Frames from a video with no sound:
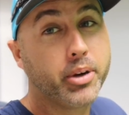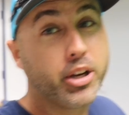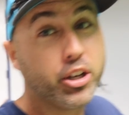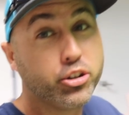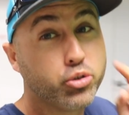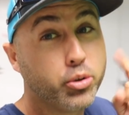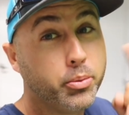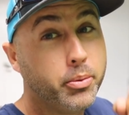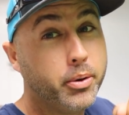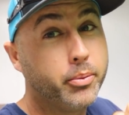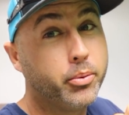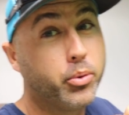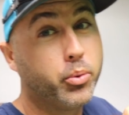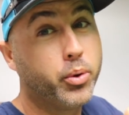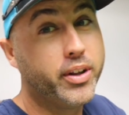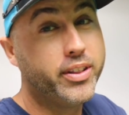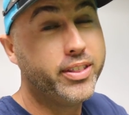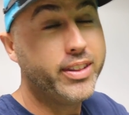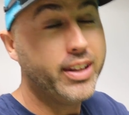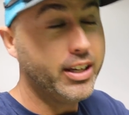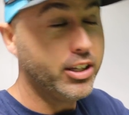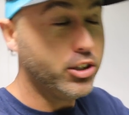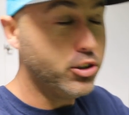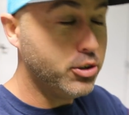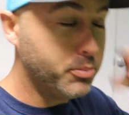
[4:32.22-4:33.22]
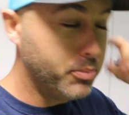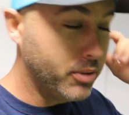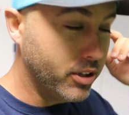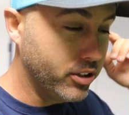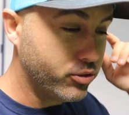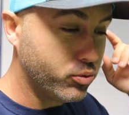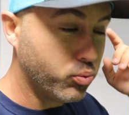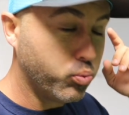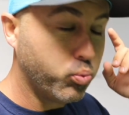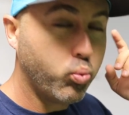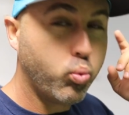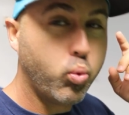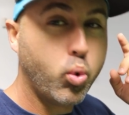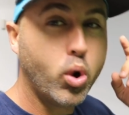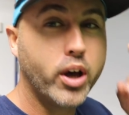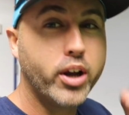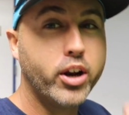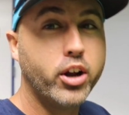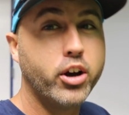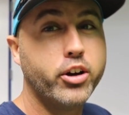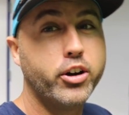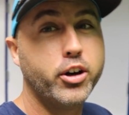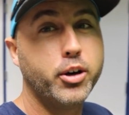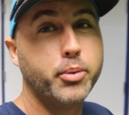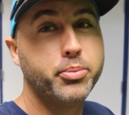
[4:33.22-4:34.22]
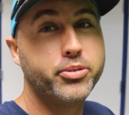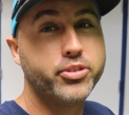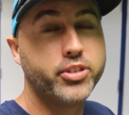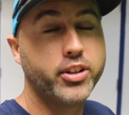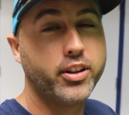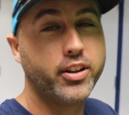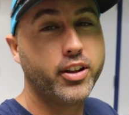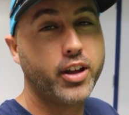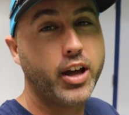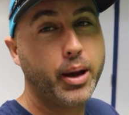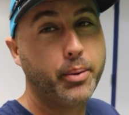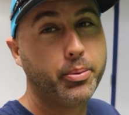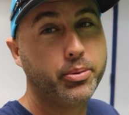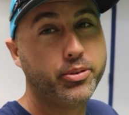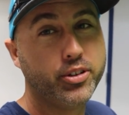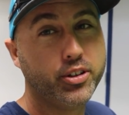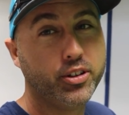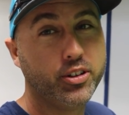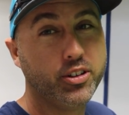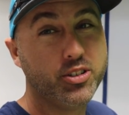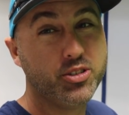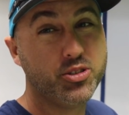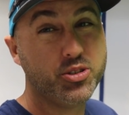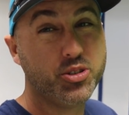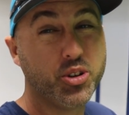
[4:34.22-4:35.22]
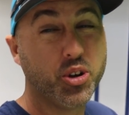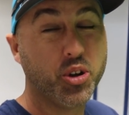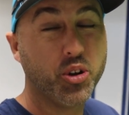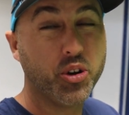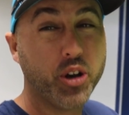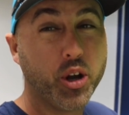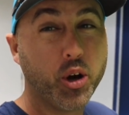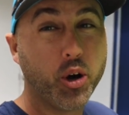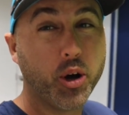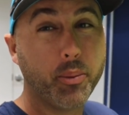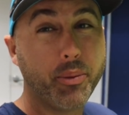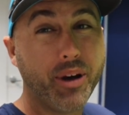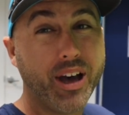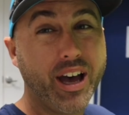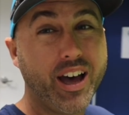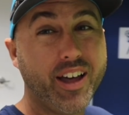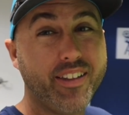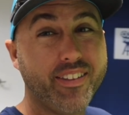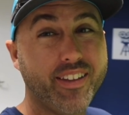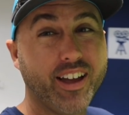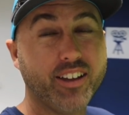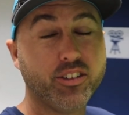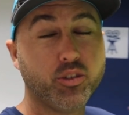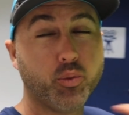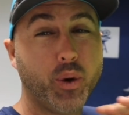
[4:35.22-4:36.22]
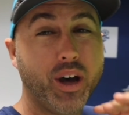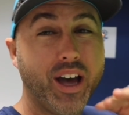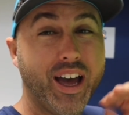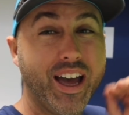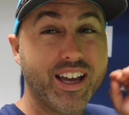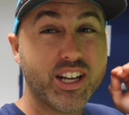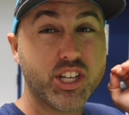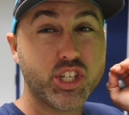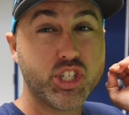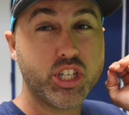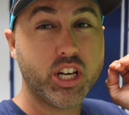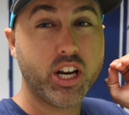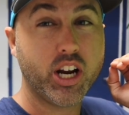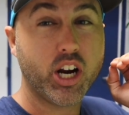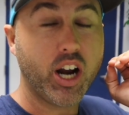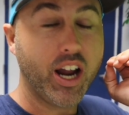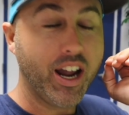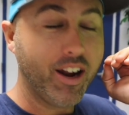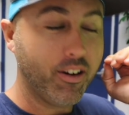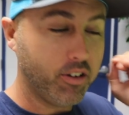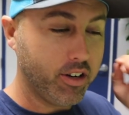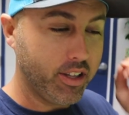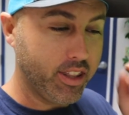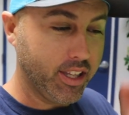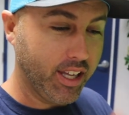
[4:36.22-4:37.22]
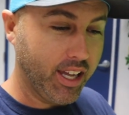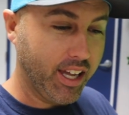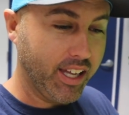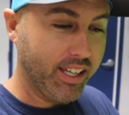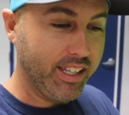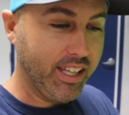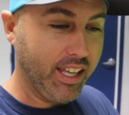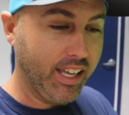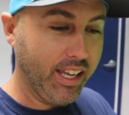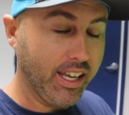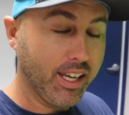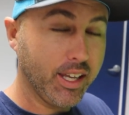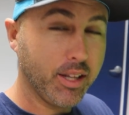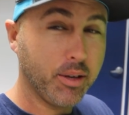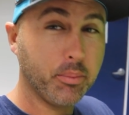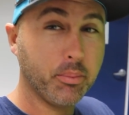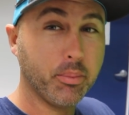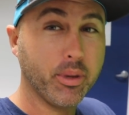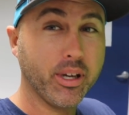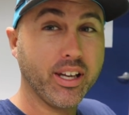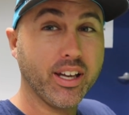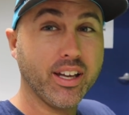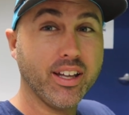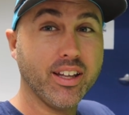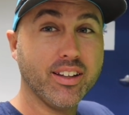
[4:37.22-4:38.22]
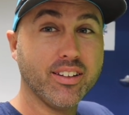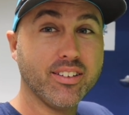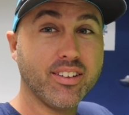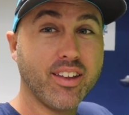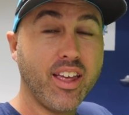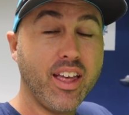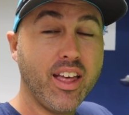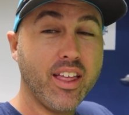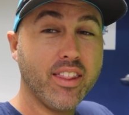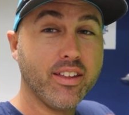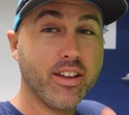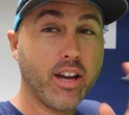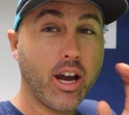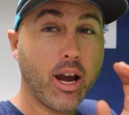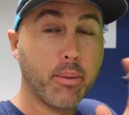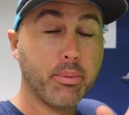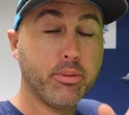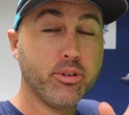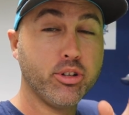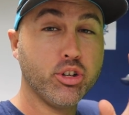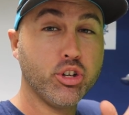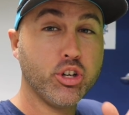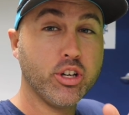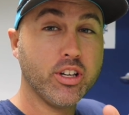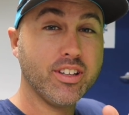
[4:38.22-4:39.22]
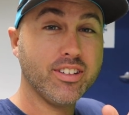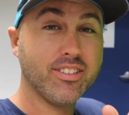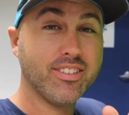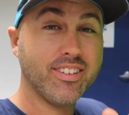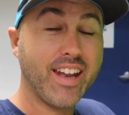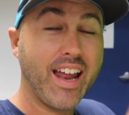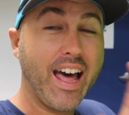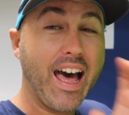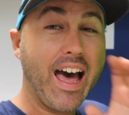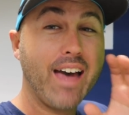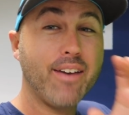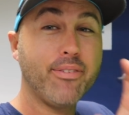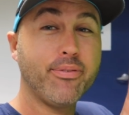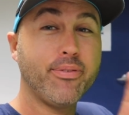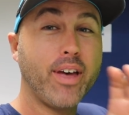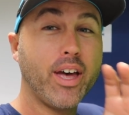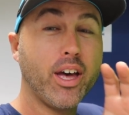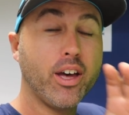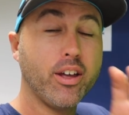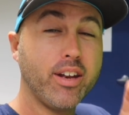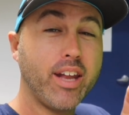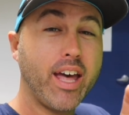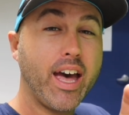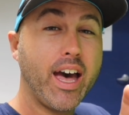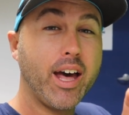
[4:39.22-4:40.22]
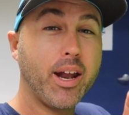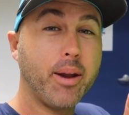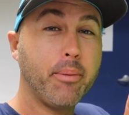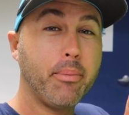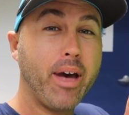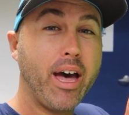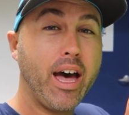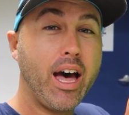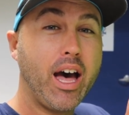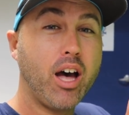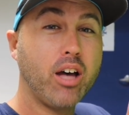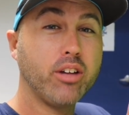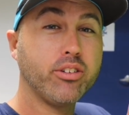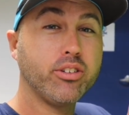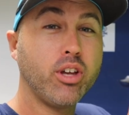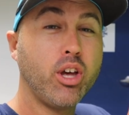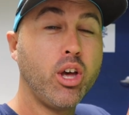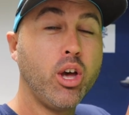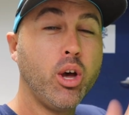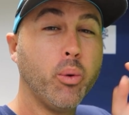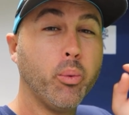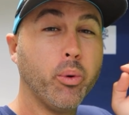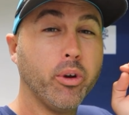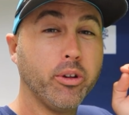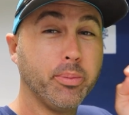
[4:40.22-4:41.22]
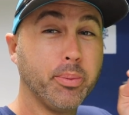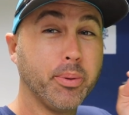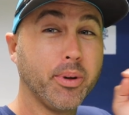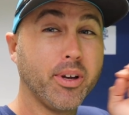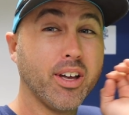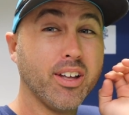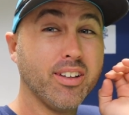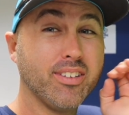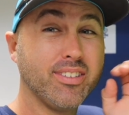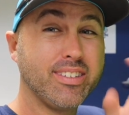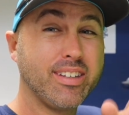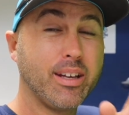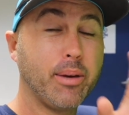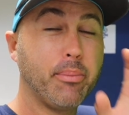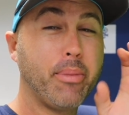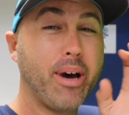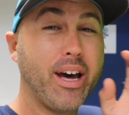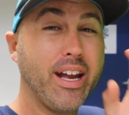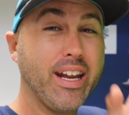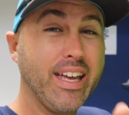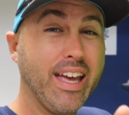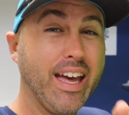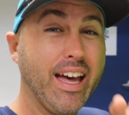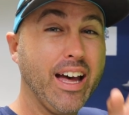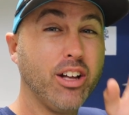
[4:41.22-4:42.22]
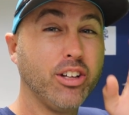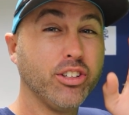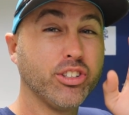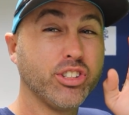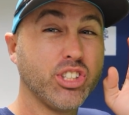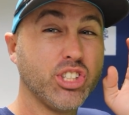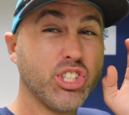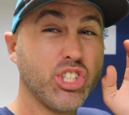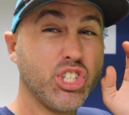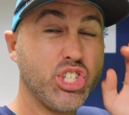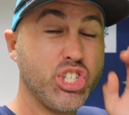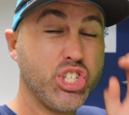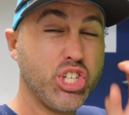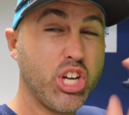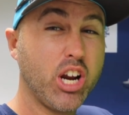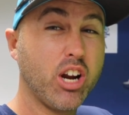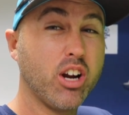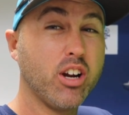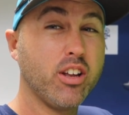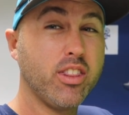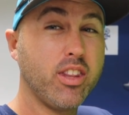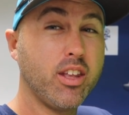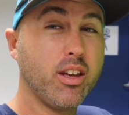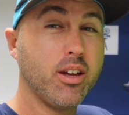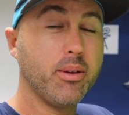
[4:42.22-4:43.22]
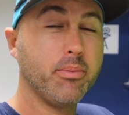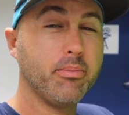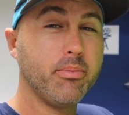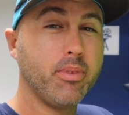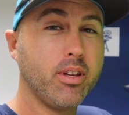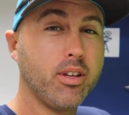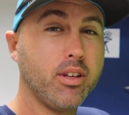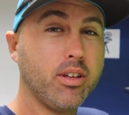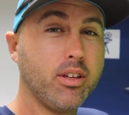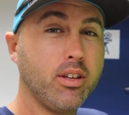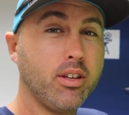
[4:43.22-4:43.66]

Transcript: Because remember one thing, you miss 100% of the opportunities you don't know about. That's why I share everything I can, because the opportunities that I found out about was because somebody else shared them